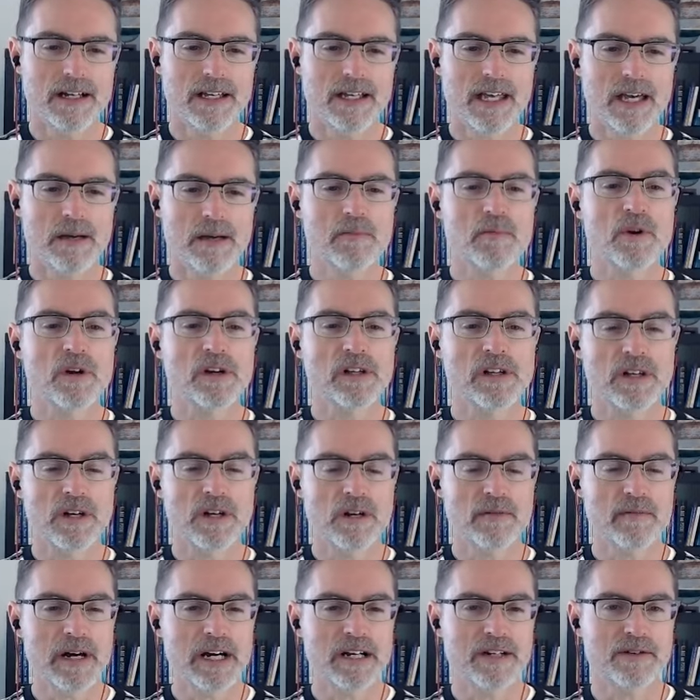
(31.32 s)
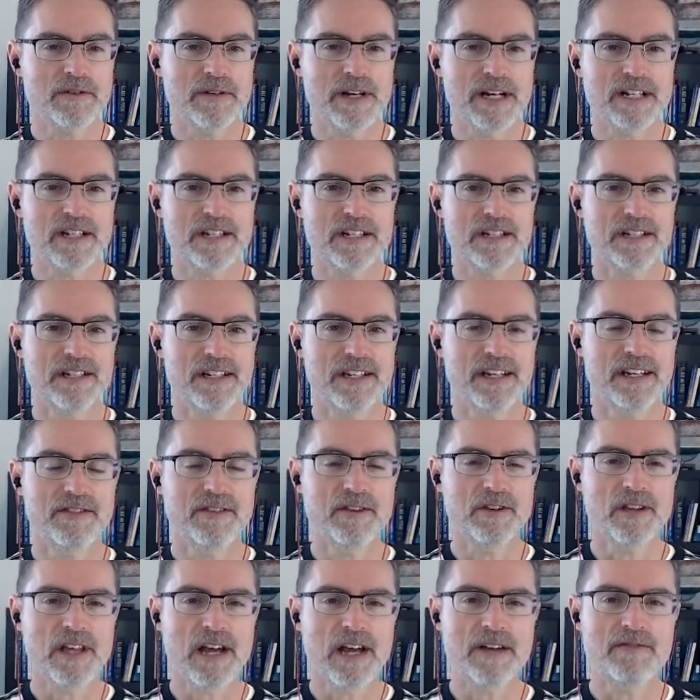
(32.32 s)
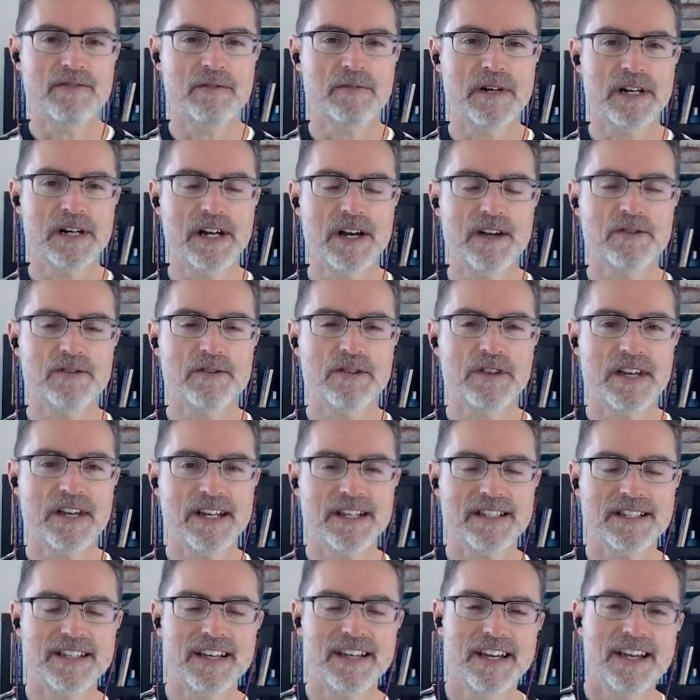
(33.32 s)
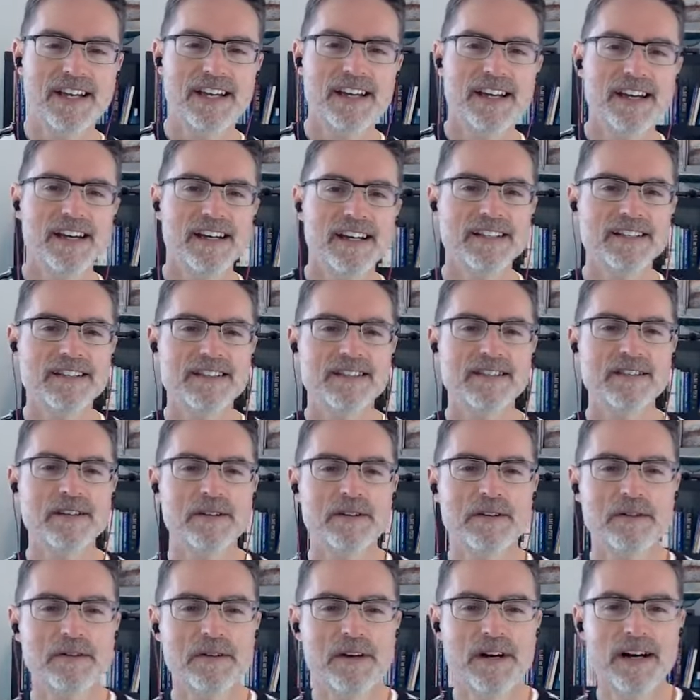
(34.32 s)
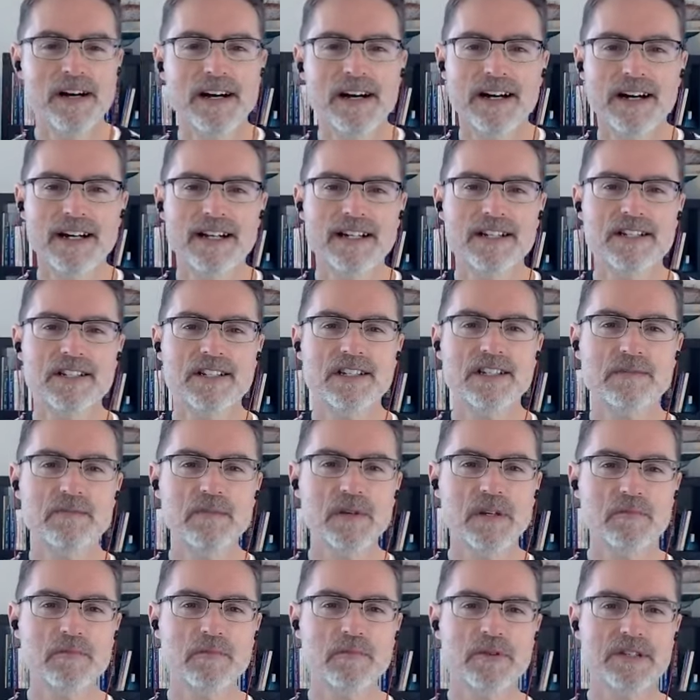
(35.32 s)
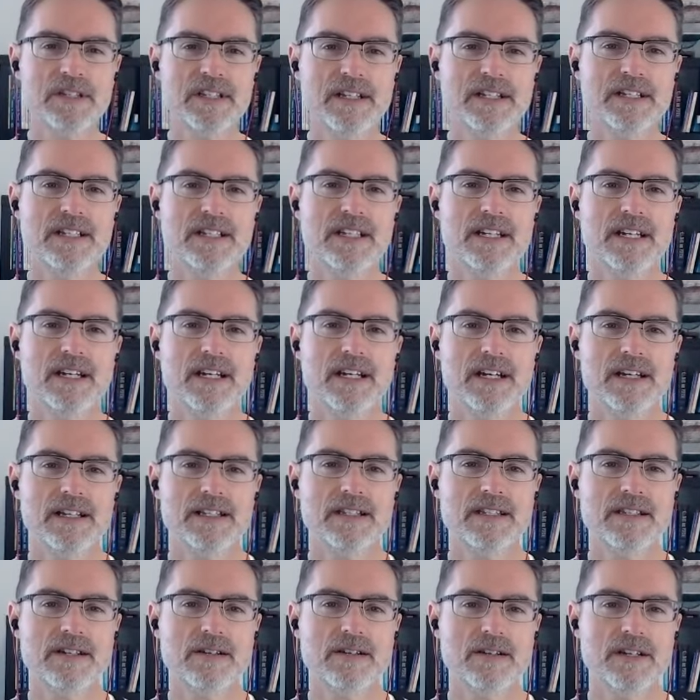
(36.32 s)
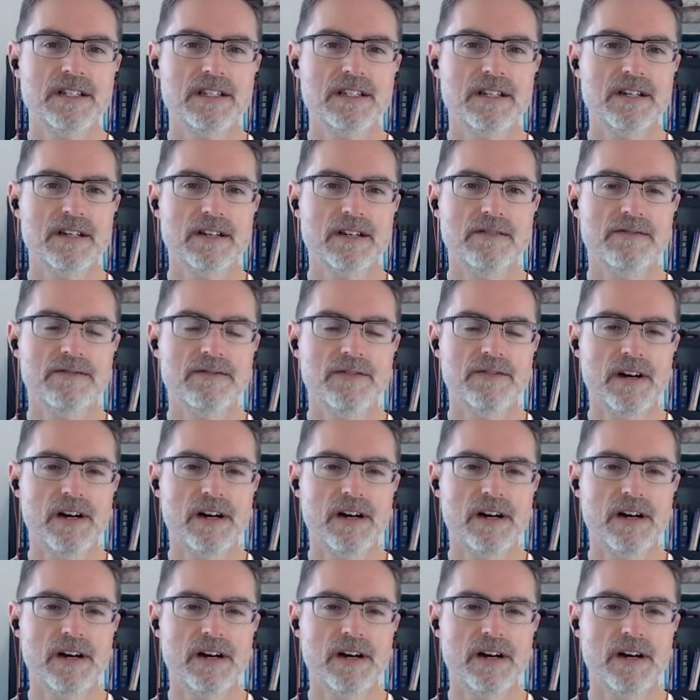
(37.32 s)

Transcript: get more clear about direction in their life, among other things. And so she's been presenting a series of